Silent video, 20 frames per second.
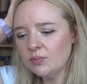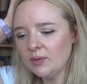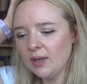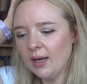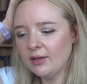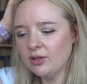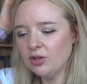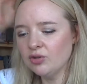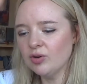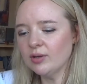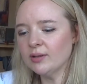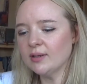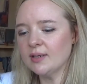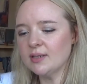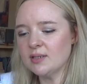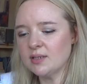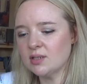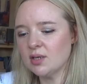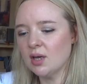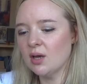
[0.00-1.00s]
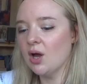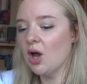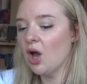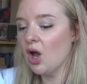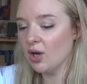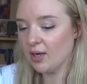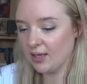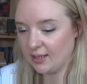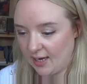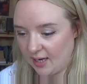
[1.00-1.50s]
and you realise that her
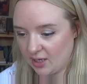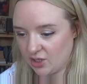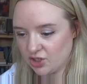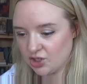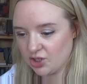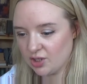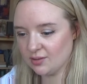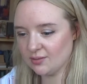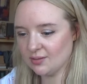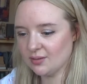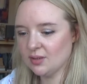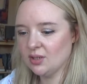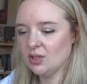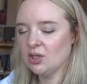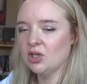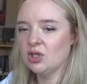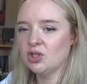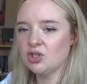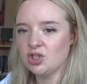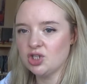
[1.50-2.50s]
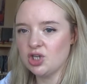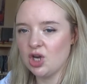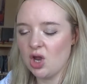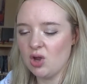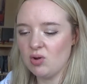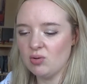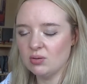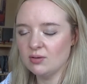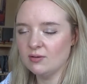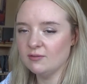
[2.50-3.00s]
connection
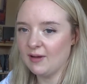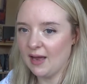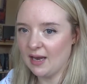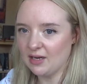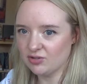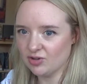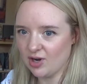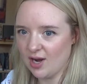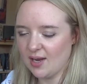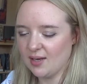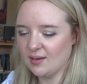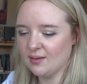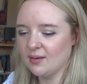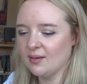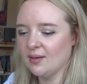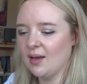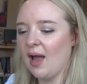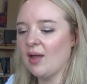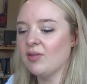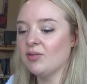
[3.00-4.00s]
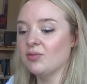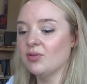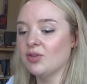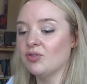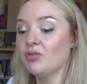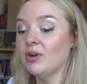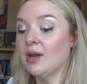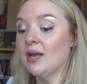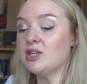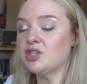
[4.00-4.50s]
to Valerie and the
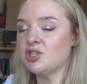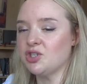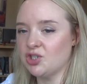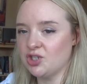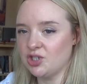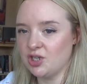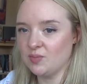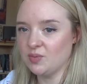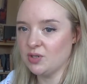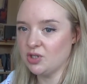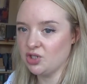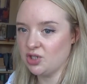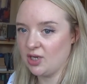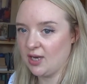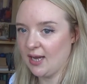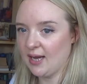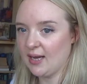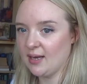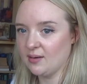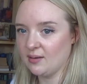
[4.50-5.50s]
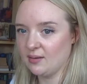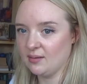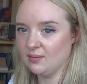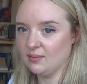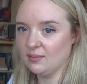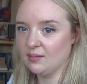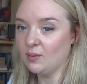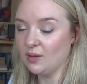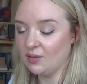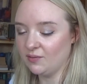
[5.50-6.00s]
relationship that she had
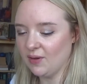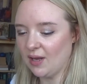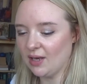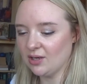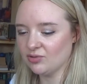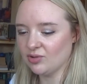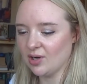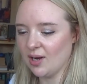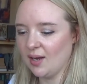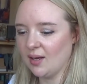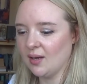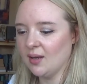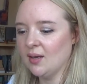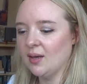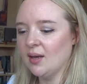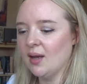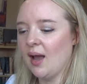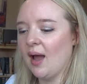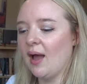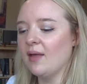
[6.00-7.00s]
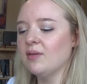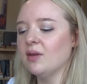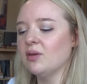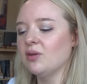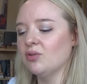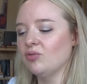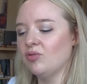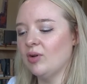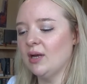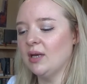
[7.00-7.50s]
with Valerie, and then
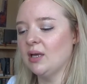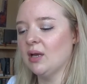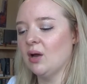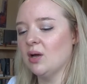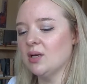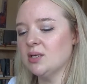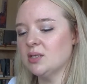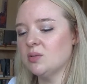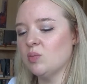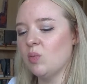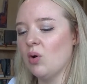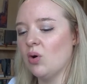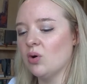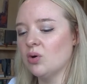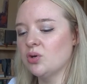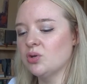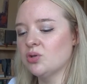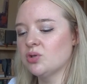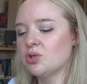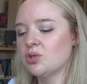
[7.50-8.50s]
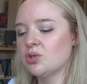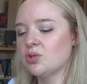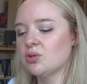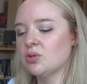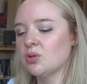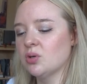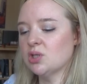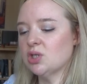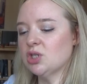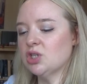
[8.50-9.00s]
you realise what
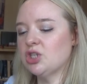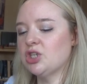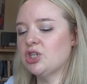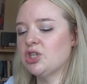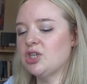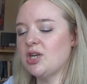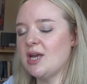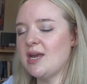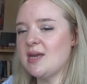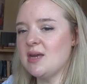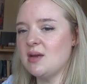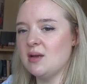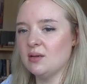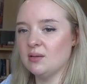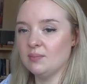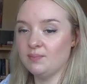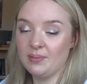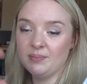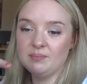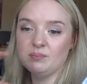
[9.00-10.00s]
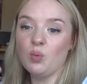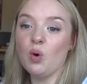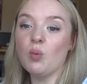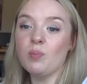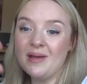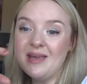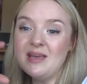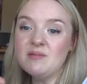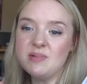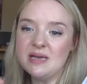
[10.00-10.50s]
she, but what
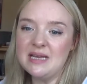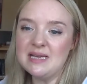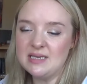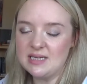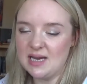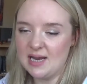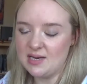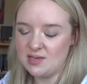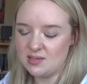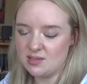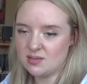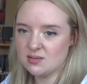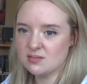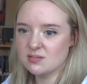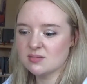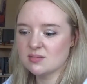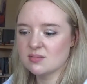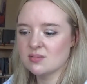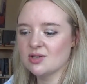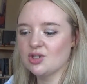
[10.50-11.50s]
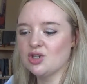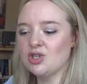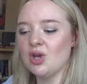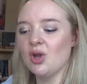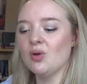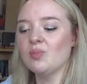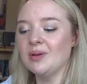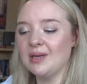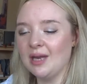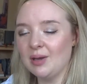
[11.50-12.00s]
Bebe did
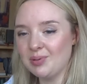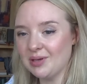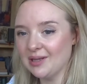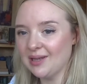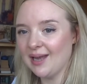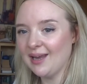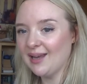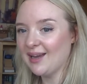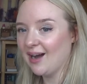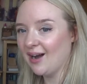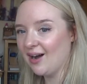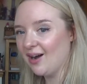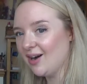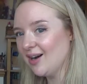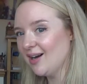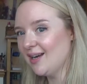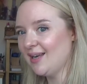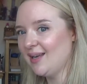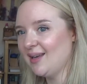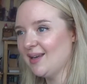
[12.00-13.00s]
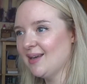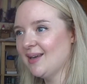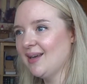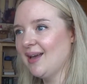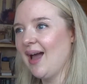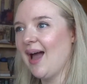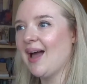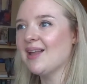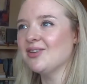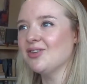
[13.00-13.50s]
to manipulate Kai,
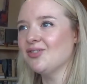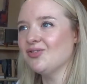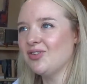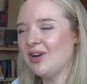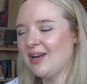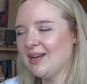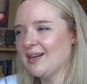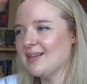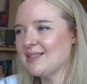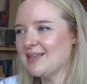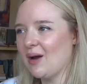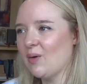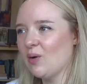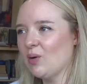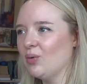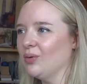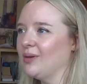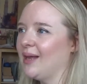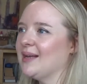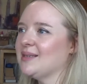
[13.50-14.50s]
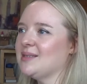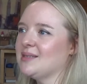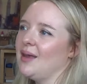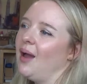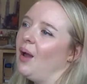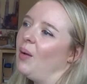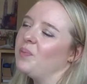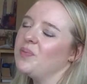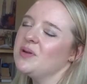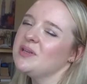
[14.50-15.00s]
and you realise how it all adds
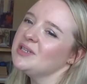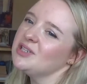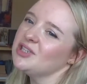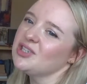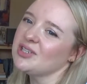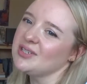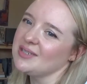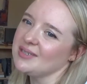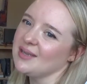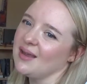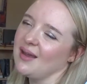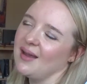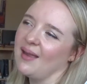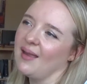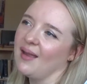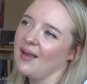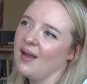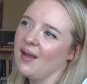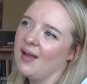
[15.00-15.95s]
up, and you're just like,